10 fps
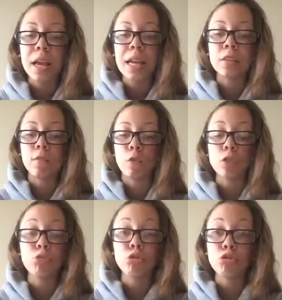His
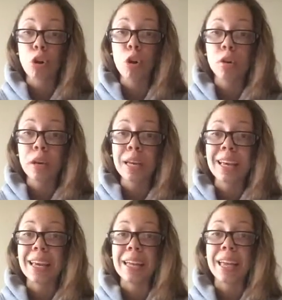voice was strong,
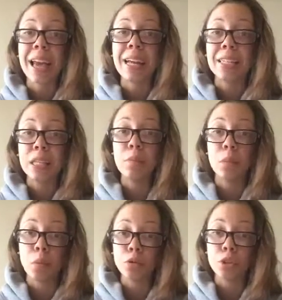and he had deep
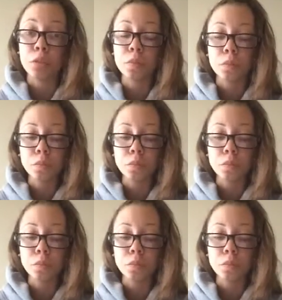emotion.